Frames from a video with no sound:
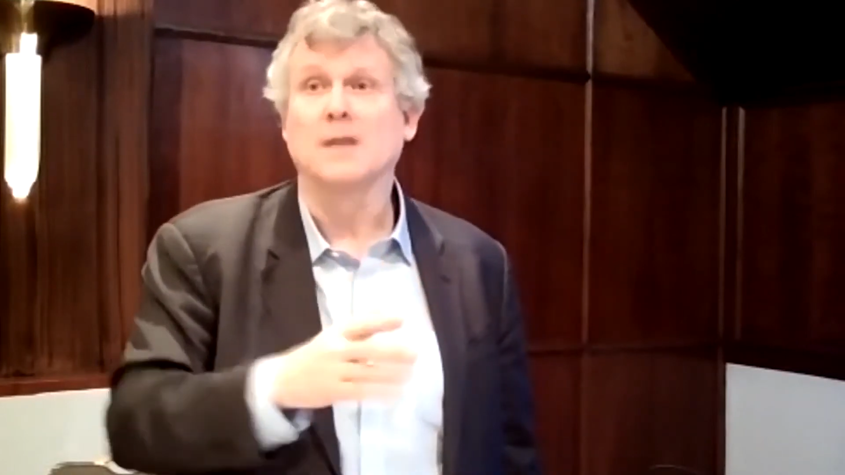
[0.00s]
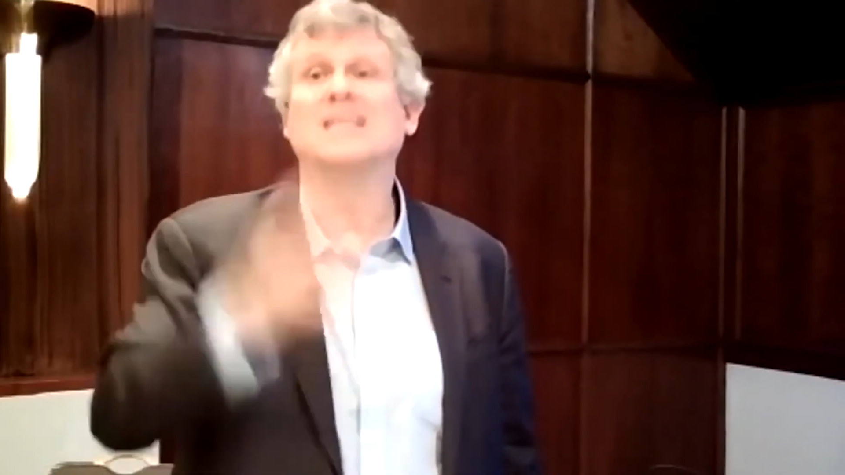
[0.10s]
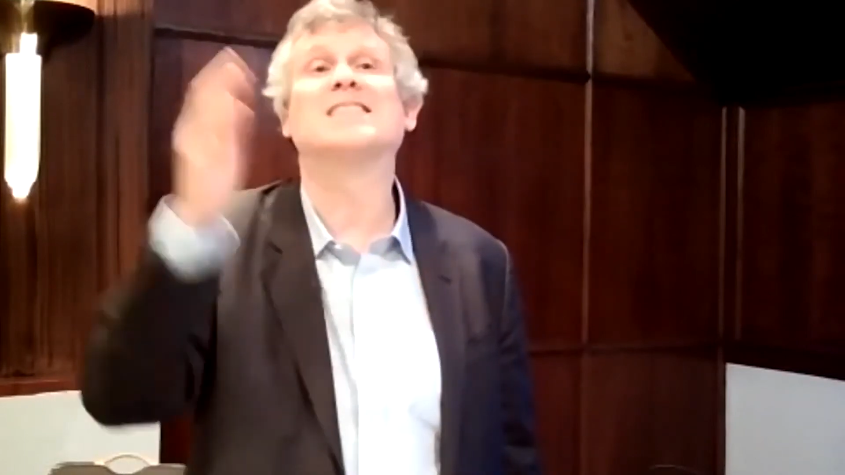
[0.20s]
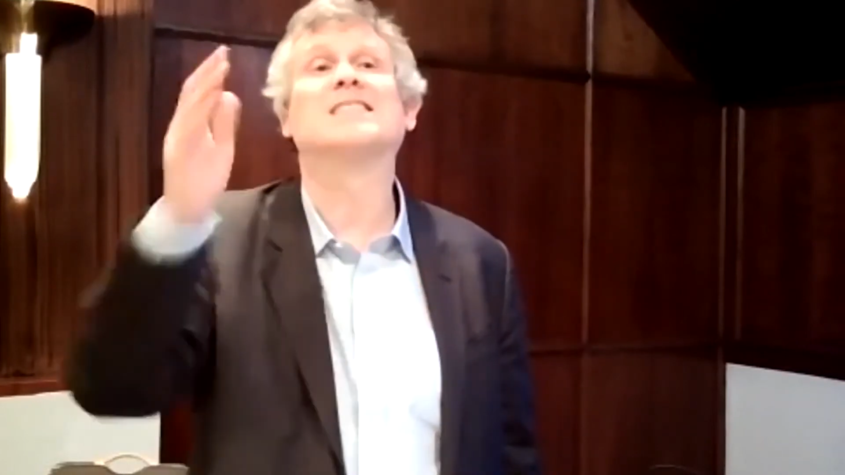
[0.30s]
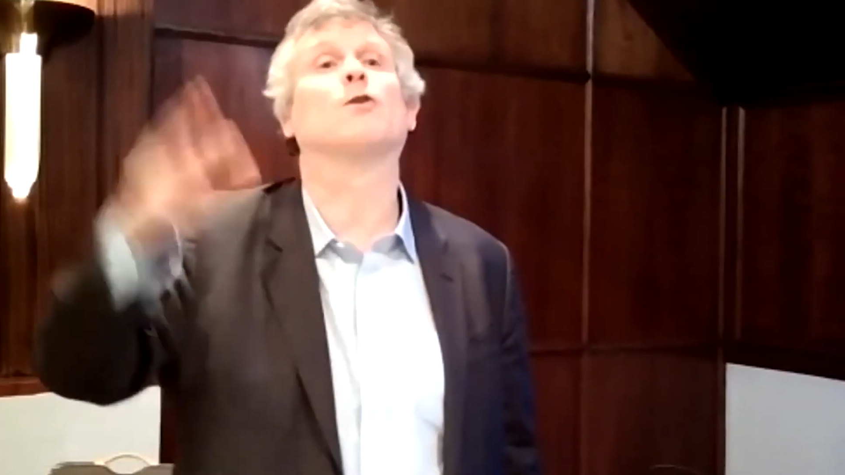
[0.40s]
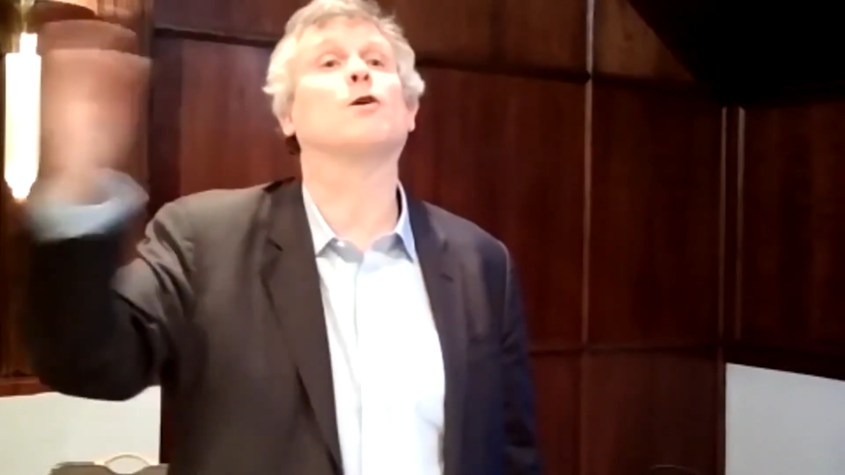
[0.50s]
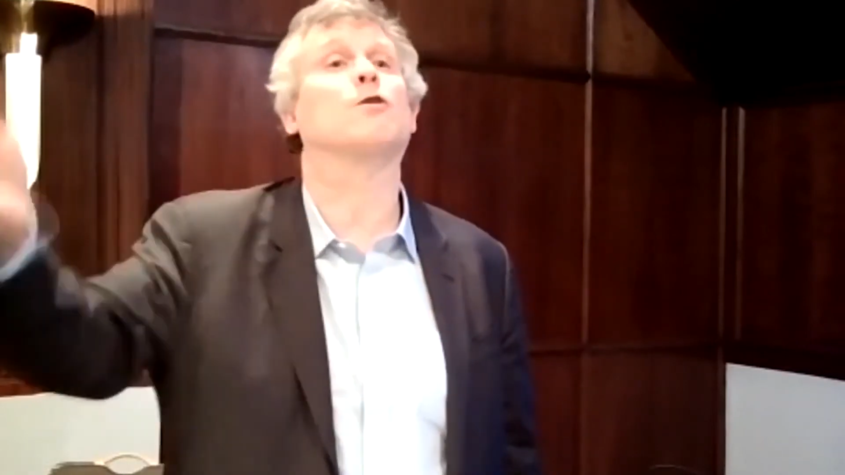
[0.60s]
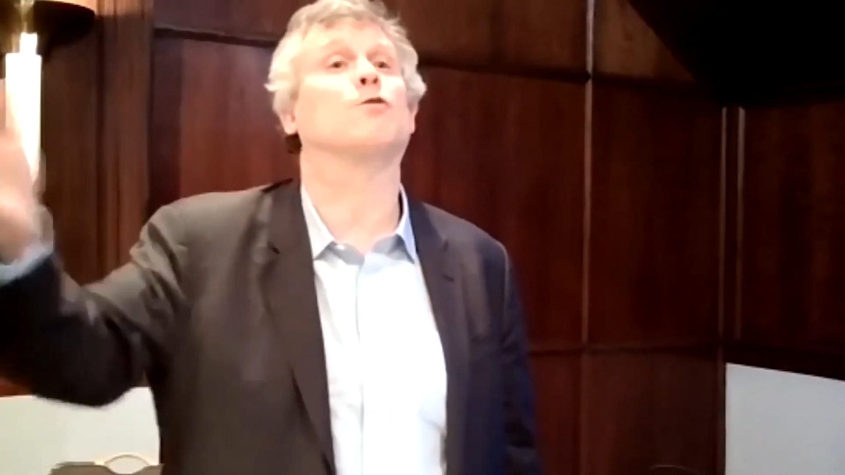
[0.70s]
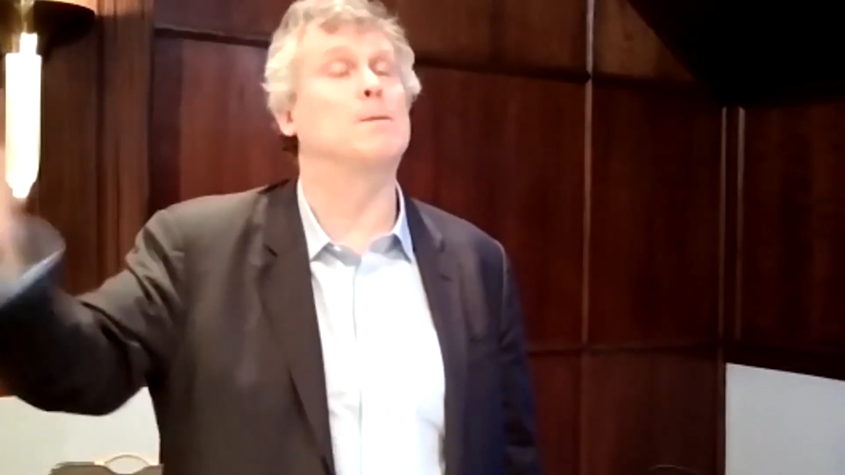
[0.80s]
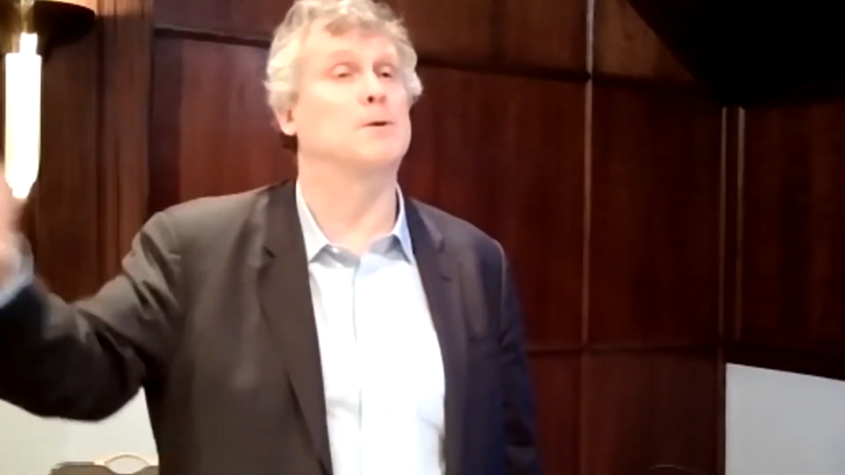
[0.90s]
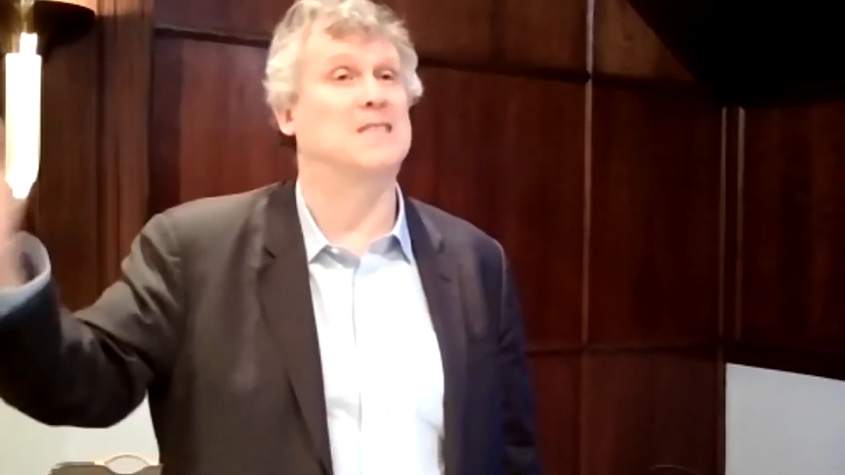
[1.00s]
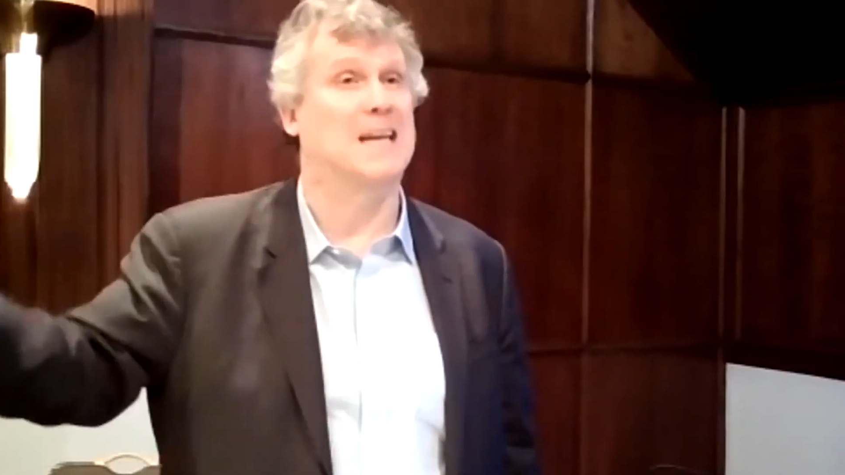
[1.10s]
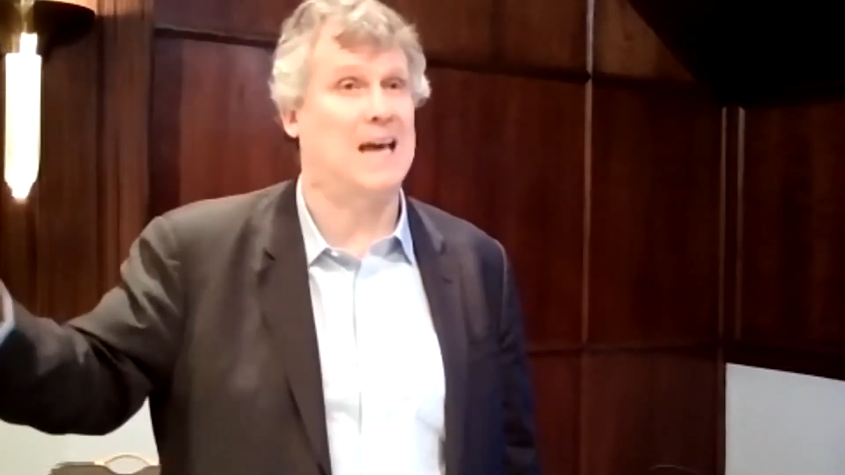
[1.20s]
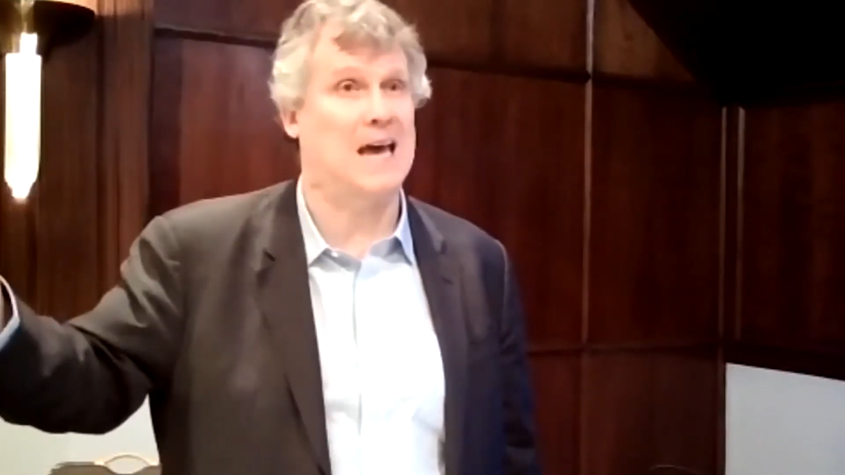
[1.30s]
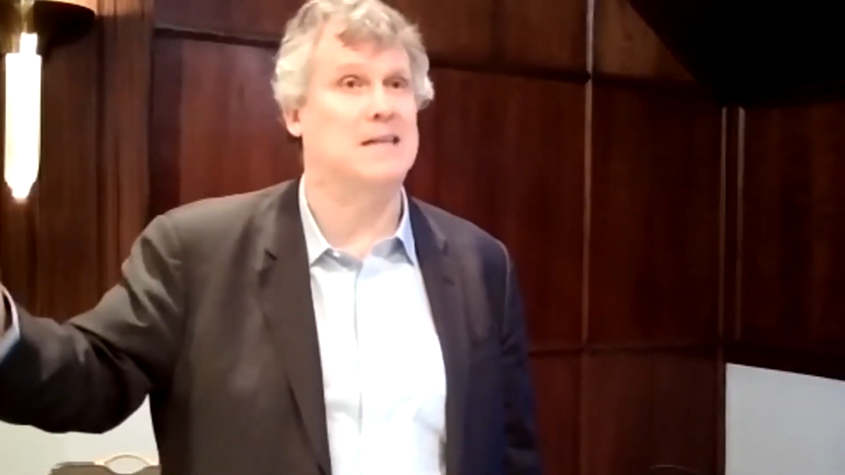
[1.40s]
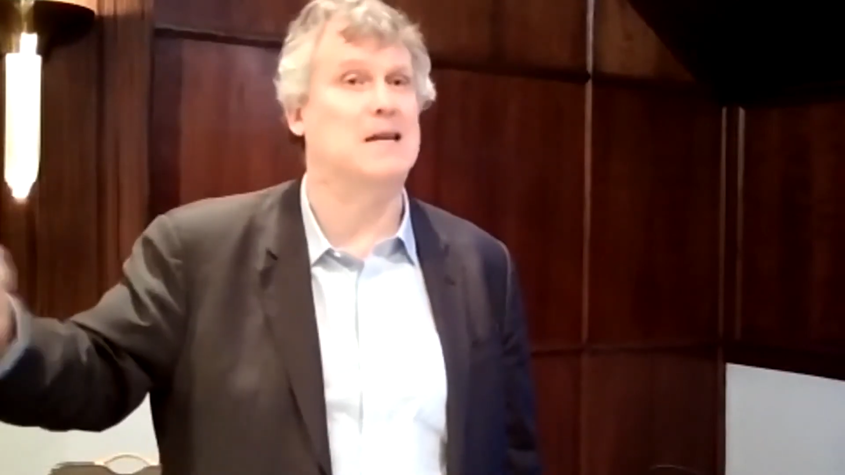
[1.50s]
to 0 to 3% ahead.